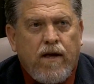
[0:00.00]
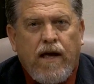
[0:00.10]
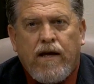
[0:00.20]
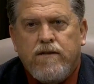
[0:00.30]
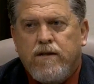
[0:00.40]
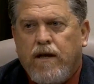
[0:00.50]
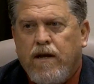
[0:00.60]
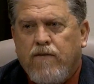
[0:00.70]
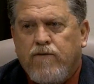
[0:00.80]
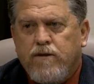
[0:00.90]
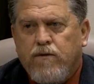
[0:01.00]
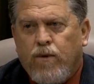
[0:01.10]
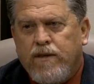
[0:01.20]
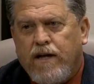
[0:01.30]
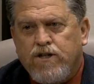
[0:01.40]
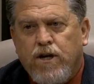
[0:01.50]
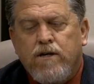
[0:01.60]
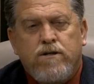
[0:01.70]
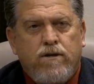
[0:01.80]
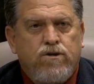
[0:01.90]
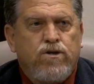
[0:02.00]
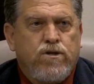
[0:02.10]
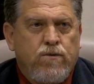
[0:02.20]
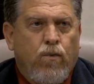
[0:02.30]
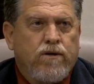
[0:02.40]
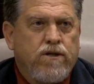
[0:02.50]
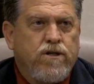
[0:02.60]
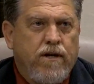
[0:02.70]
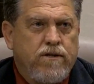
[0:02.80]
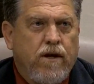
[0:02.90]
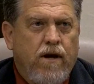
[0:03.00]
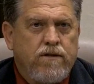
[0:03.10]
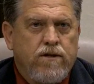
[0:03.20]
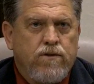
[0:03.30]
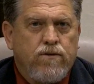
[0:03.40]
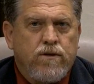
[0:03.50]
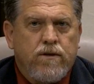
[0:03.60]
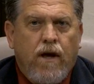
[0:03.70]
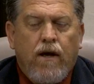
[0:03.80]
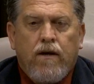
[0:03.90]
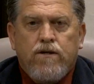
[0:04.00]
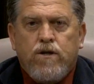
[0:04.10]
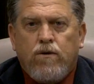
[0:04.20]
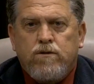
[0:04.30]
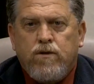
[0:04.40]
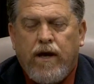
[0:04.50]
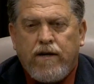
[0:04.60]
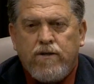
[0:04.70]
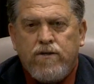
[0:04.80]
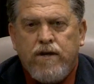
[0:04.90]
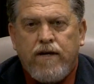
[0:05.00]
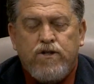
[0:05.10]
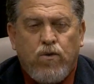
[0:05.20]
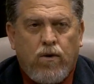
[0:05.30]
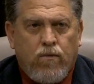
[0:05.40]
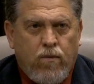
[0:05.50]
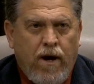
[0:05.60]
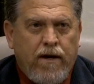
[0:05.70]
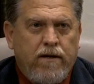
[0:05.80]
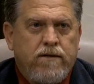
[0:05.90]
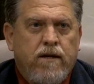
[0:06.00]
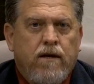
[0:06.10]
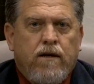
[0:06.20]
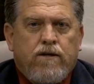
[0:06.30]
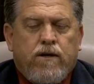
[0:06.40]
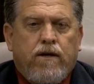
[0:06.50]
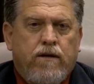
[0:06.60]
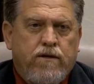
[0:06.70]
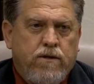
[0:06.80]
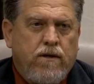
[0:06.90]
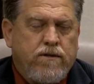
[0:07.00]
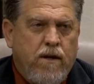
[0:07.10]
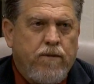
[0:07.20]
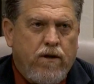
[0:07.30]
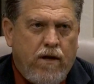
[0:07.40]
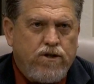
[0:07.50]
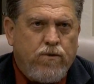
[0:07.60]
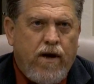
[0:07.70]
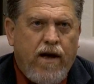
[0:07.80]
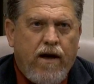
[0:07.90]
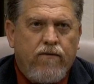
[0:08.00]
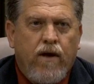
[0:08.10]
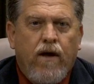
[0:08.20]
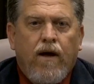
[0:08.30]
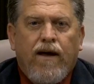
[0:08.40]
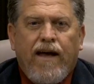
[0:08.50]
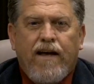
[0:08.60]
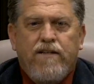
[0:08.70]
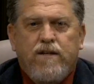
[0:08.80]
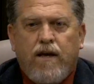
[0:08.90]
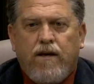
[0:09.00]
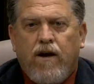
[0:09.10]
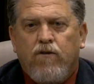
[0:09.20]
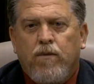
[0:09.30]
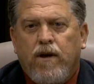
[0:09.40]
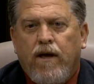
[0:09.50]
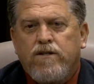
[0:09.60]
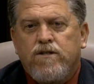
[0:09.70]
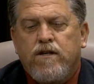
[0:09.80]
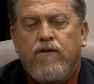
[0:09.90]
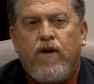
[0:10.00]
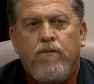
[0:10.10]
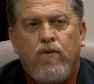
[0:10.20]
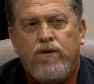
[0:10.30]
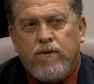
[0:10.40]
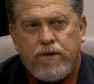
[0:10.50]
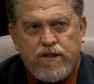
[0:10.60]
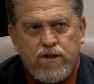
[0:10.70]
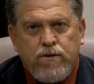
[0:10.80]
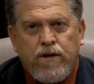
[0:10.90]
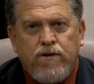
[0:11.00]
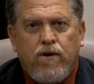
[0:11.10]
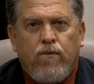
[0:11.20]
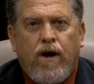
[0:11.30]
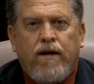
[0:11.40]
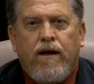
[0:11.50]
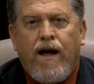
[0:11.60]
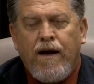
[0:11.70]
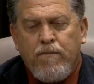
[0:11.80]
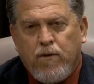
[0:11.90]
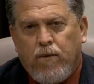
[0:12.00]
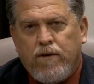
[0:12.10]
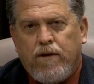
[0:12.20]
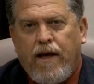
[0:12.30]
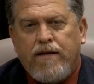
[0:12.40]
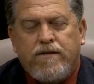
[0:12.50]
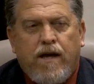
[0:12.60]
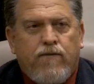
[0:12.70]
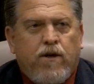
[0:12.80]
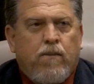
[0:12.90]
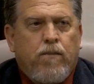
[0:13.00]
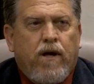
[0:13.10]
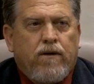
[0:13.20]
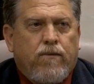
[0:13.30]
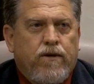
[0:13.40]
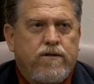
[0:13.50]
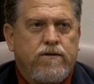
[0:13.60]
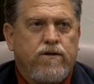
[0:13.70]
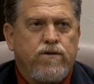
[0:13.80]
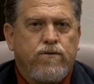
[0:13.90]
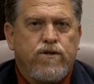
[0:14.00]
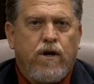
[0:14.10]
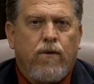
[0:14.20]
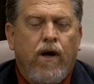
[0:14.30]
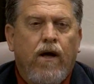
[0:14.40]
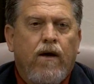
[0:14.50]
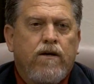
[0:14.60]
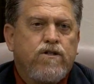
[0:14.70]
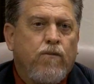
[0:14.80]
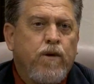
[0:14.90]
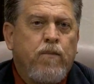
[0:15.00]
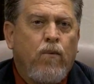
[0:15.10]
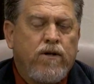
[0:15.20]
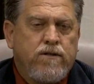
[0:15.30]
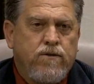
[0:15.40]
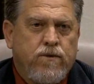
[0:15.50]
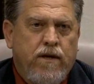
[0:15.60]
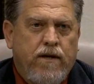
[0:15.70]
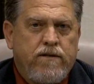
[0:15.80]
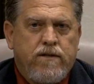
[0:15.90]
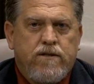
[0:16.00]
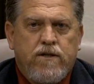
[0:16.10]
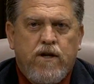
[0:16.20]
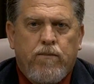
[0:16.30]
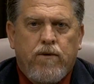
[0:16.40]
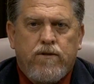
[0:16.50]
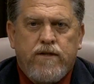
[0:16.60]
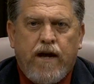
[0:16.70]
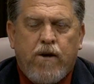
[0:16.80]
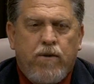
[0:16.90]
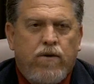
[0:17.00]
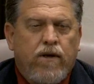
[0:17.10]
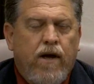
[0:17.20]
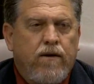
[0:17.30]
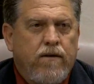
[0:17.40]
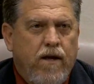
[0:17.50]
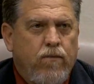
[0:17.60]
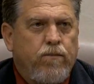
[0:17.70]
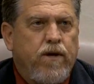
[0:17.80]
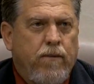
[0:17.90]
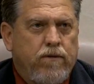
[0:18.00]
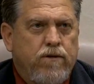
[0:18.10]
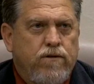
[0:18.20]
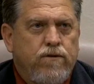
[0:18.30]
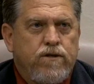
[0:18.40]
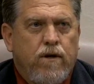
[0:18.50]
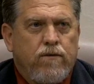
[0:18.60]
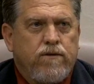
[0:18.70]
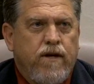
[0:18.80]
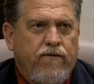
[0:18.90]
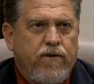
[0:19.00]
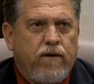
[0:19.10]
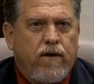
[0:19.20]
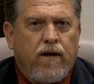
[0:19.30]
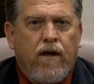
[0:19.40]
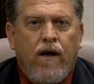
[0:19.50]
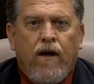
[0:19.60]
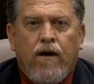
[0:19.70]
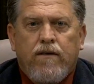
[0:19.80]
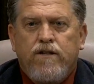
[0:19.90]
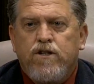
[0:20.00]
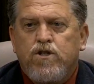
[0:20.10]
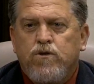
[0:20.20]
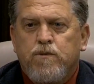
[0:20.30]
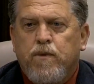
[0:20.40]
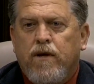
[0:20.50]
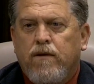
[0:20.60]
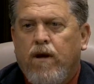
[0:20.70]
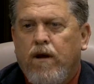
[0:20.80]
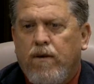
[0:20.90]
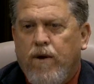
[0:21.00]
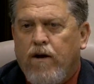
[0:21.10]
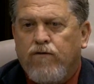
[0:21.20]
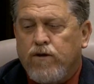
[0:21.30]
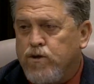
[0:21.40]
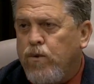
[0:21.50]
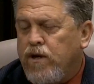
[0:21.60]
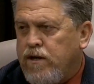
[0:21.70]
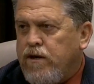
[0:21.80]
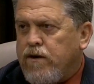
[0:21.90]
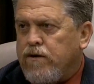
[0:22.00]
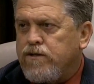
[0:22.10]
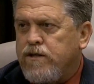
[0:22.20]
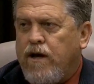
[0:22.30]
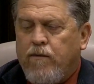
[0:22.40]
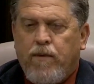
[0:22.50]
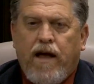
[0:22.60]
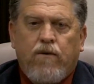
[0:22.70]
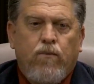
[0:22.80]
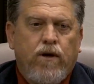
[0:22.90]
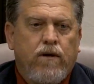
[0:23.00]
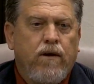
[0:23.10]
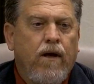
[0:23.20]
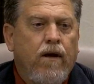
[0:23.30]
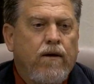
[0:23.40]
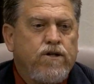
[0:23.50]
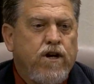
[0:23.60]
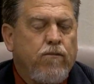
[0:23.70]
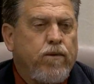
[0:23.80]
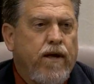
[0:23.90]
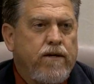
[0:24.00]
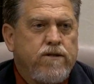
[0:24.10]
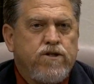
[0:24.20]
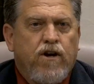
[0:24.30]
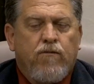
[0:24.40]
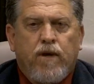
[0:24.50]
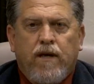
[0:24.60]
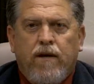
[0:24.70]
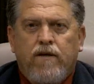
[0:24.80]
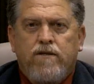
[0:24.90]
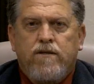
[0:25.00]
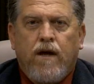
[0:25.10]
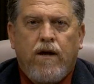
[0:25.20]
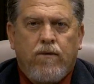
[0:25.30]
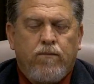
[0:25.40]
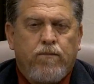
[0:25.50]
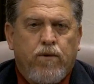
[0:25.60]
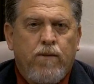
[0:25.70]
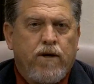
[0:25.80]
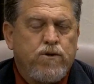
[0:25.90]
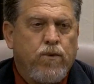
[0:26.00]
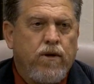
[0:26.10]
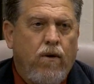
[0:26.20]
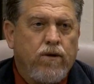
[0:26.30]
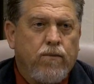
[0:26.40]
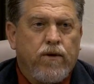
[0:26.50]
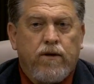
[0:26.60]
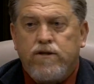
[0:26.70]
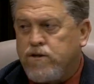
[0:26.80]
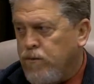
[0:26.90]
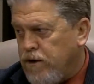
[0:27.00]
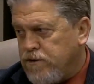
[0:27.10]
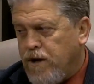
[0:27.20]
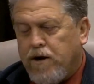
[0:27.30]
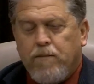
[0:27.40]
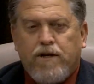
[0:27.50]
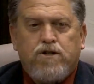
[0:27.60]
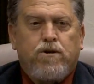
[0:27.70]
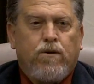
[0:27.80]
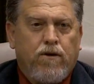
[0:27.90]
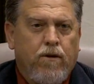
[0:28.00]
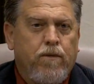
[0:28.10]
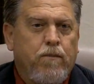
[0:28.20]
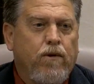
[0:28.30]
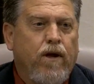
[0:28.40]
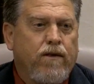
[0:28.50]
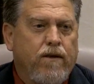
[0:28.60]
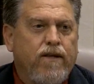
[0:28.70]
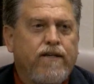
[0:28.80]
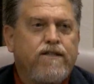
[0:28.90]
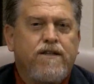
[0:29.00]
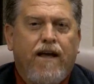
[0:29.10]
And if you want that changed, then you should work to change the Constitution. So to exercise your right is something that you have. As a government agency, if I'm going to restrict your right, I'm the one that has to have a compelling reason to do so. So if people want to get a CCW in Sacramento County, they will be able to do so, definitely. This issue has been around for 20 years, back when Sheriff Blandis and Sheriff McGinnis pretty much would only release to what Donna mentioned earlier, people on the list.